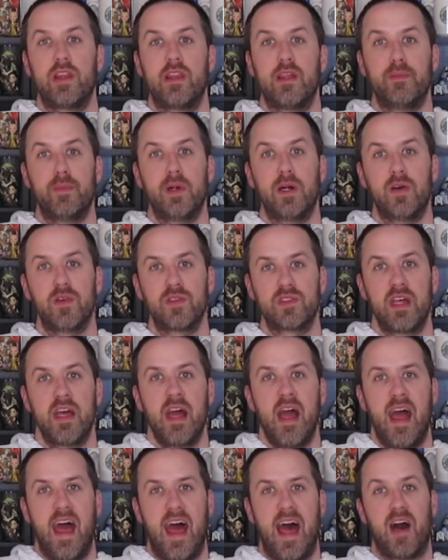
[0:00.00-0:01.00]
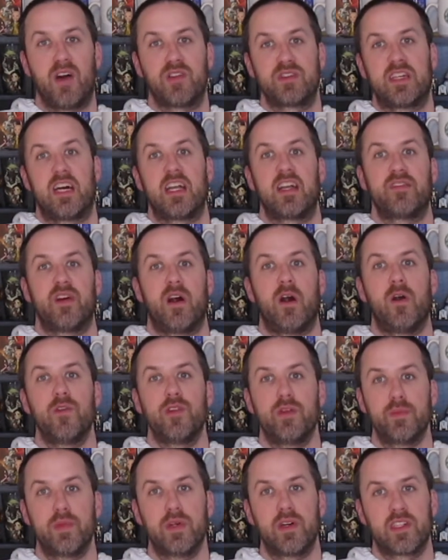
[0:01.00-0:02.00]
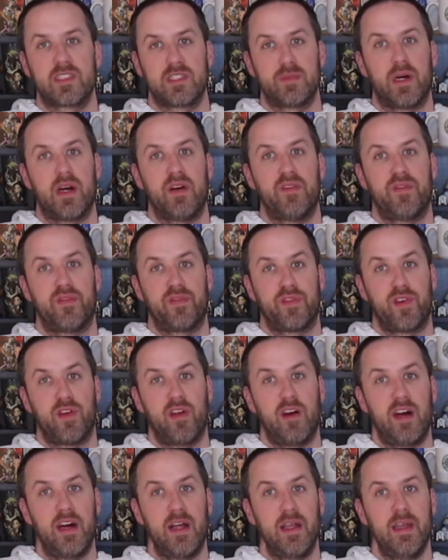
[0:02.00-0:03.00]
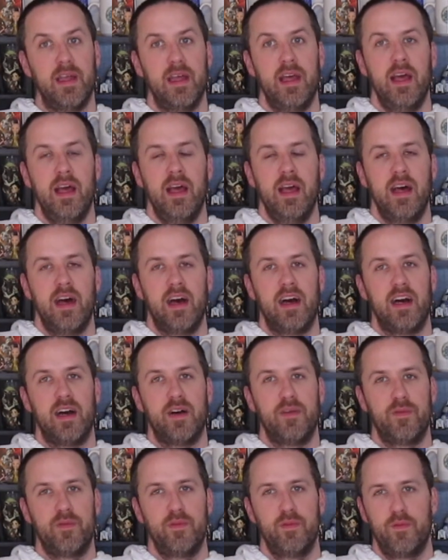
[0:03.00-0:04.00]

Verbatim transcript: the most outside of all the books about Thrawn. Uh,